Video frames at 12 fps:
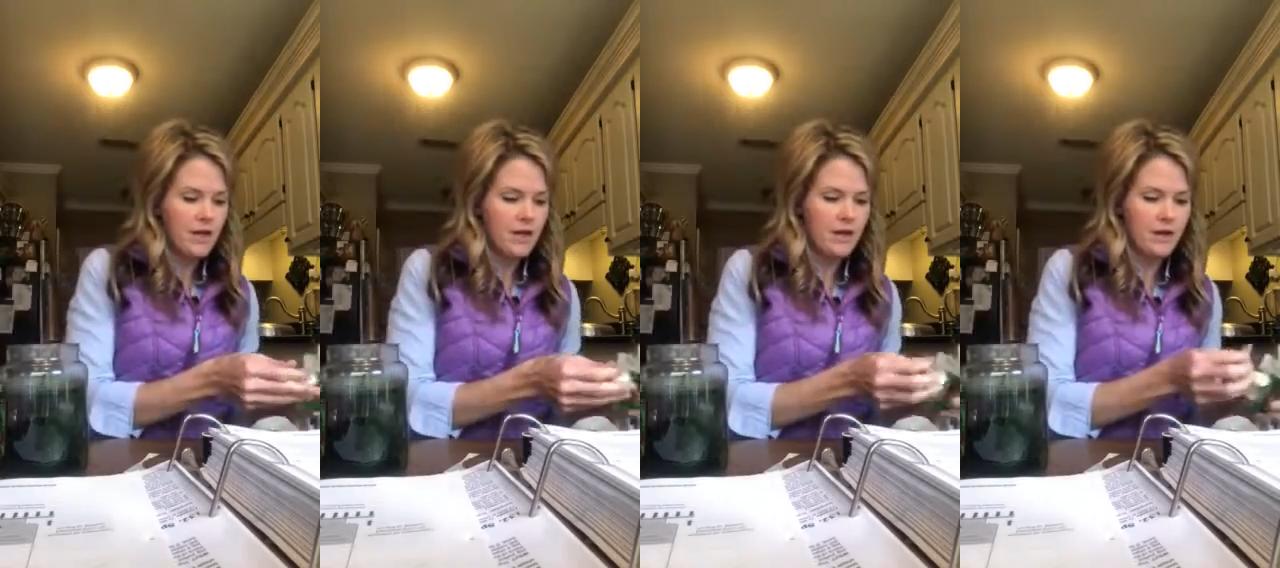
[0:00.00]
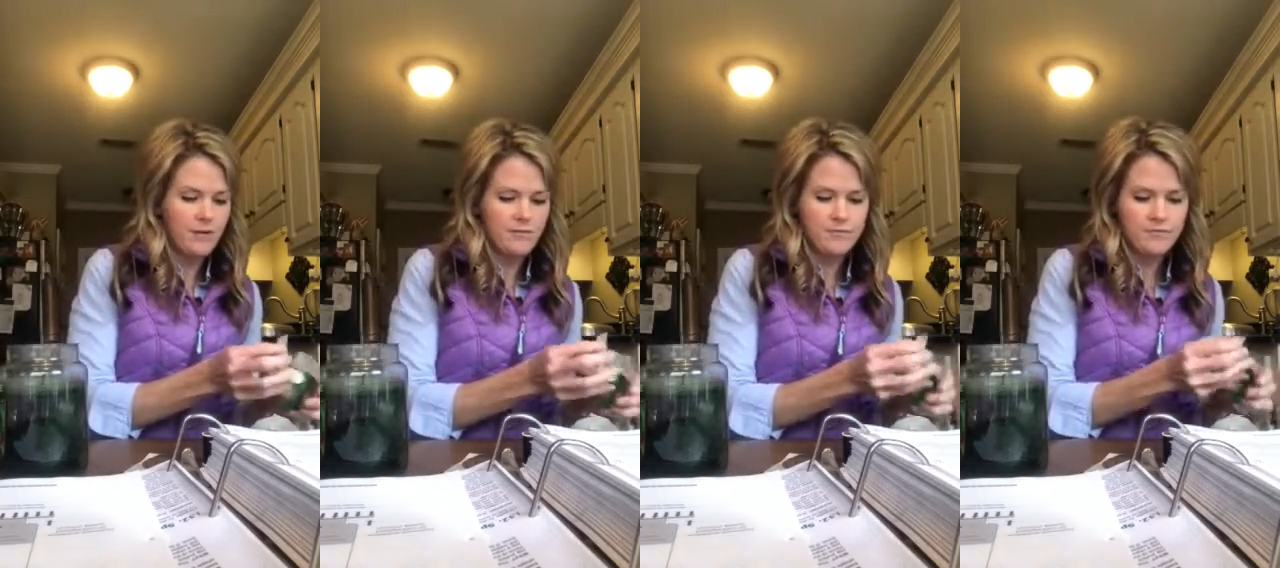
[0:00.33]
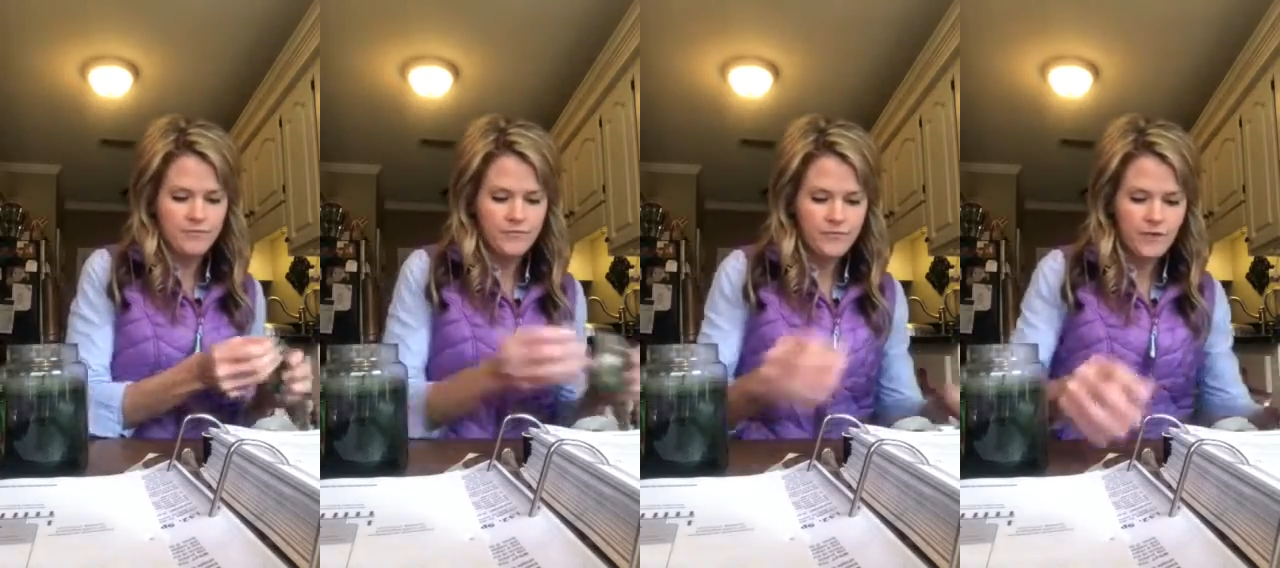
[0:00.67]
and
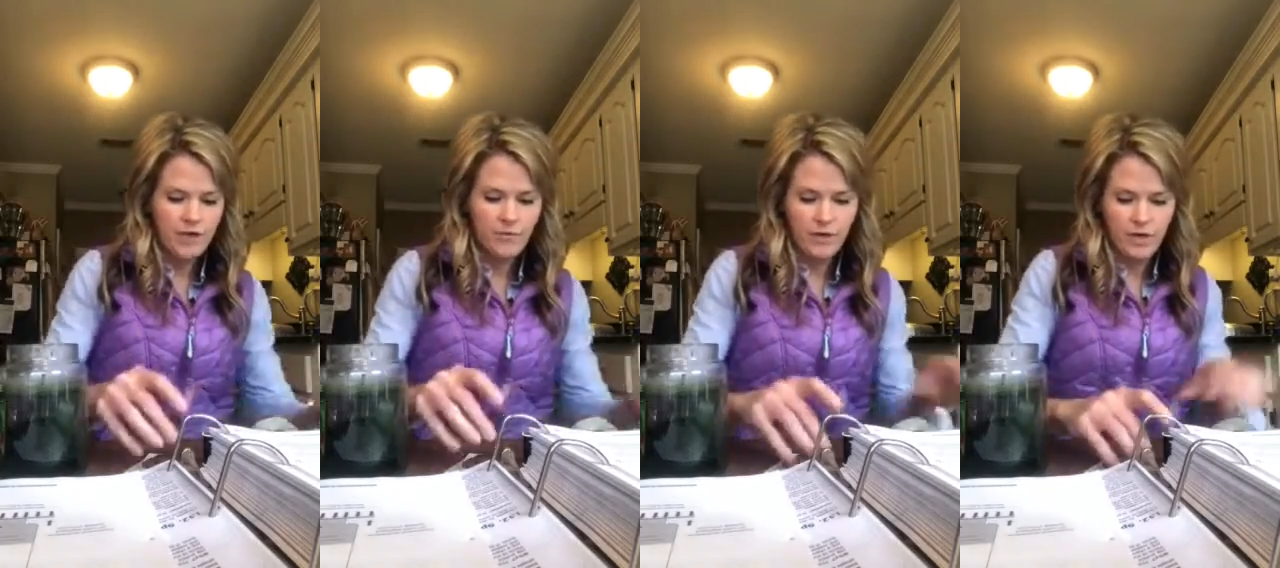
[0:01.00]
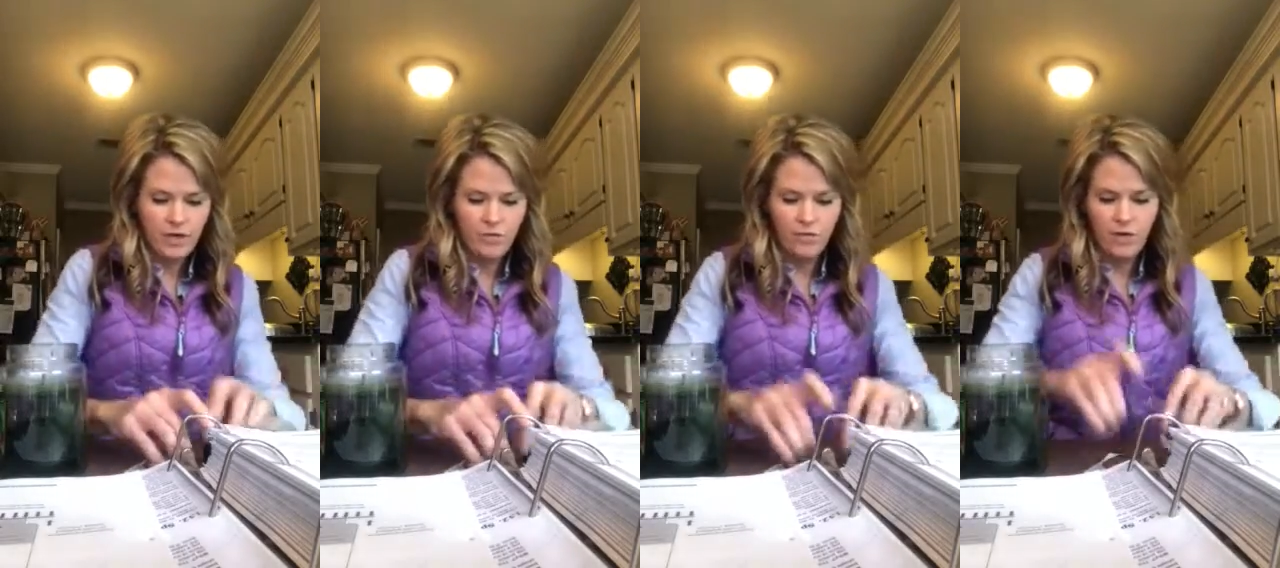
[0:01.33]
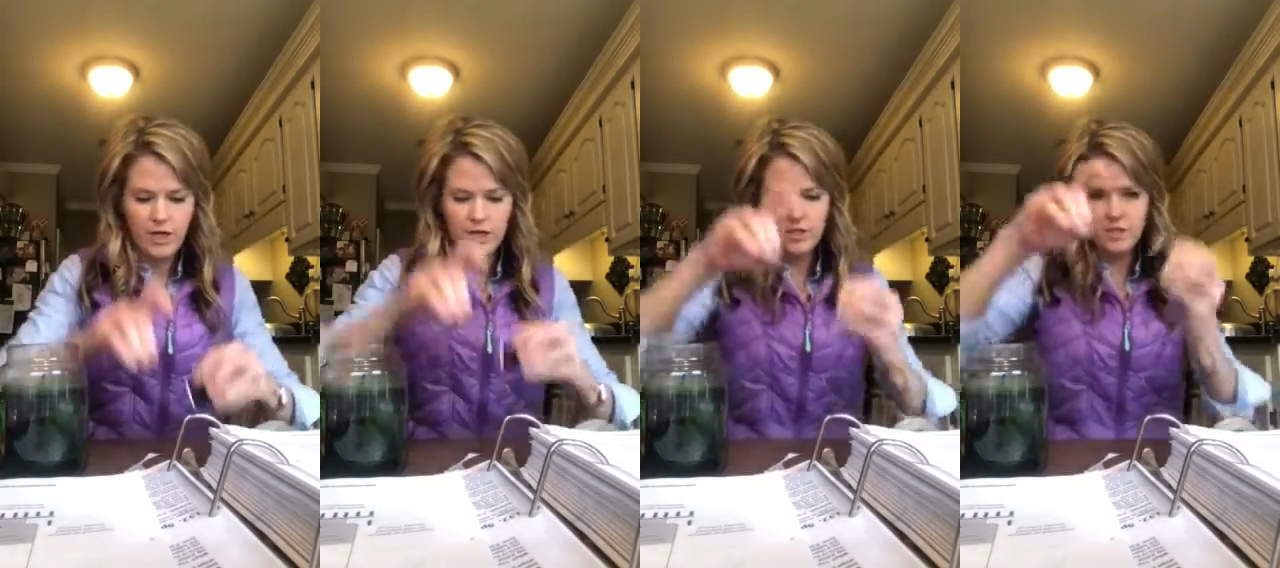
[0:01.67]
we're going to
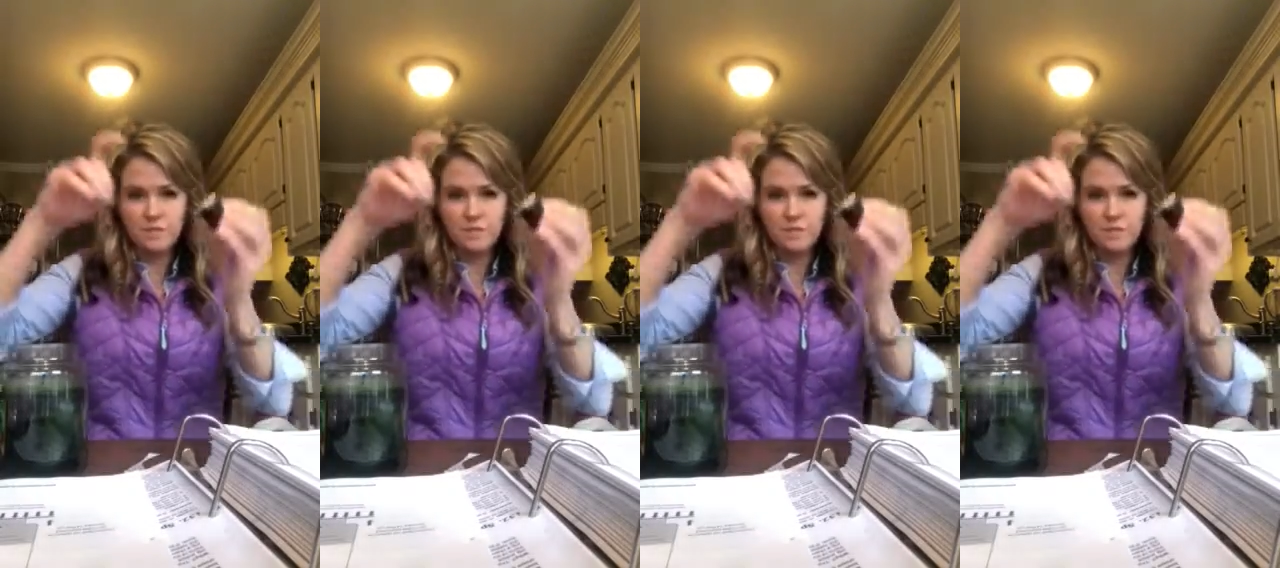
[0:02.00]
watch.